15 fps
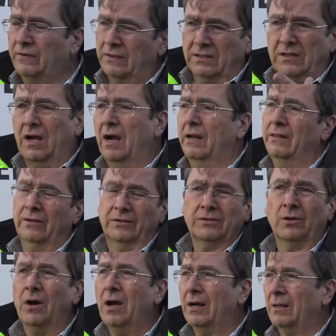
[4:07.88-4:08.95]
to the side of their
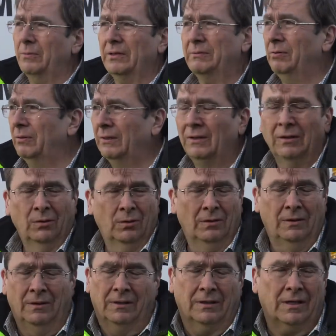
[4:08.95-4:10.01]
truck. I'm like,
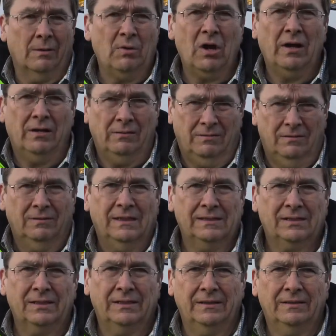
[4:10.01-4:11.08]
come on,
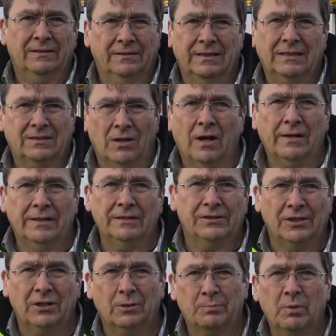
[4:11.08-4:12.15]
that's, an, that's not an
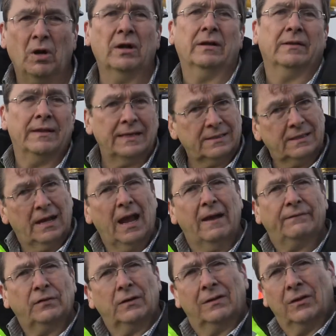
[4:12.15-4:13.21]
engineered product, that's an
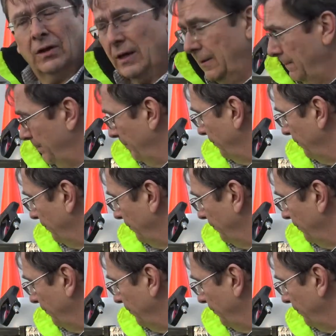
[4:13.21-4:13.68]
afterthought.